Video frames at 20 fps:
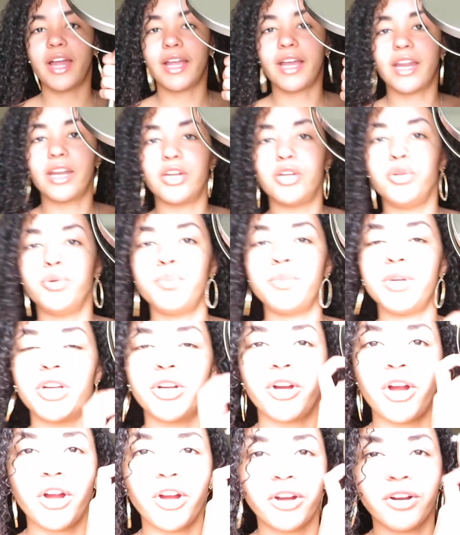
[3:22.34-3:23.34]
I got a new
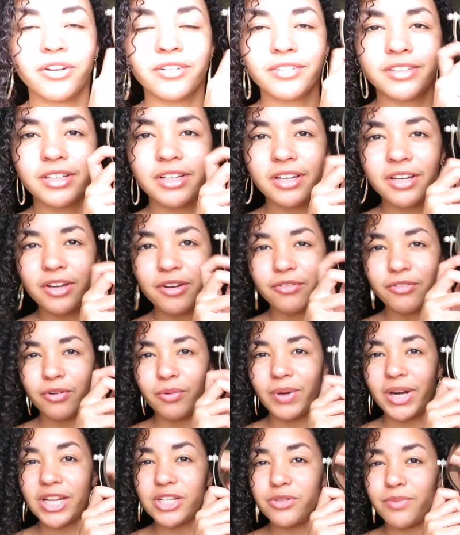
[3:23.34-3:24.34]
mirror for
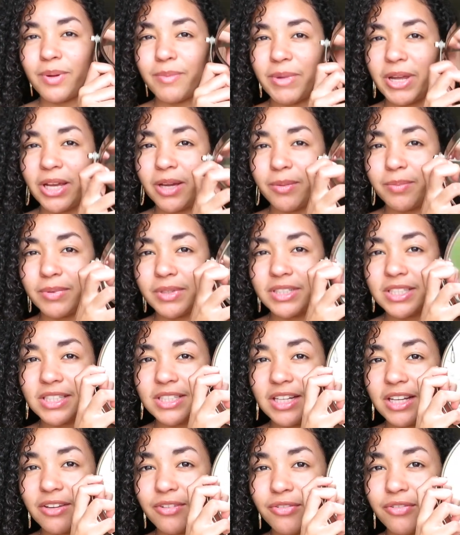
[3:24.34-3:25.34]
when I do my makeup and
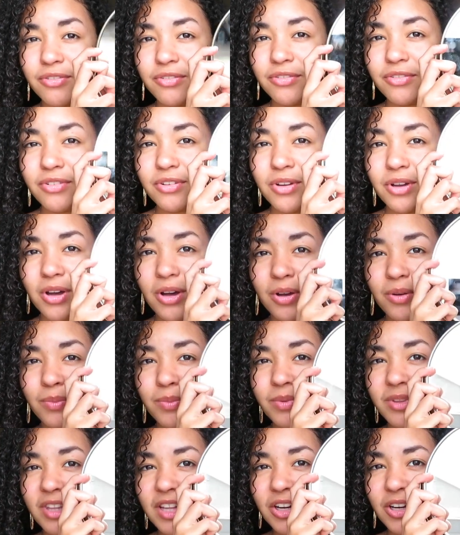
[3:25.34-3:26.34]
stuff.
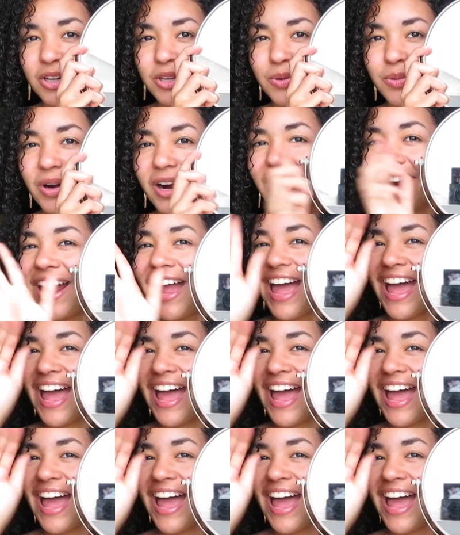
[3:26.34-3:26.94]
Oh, there you are.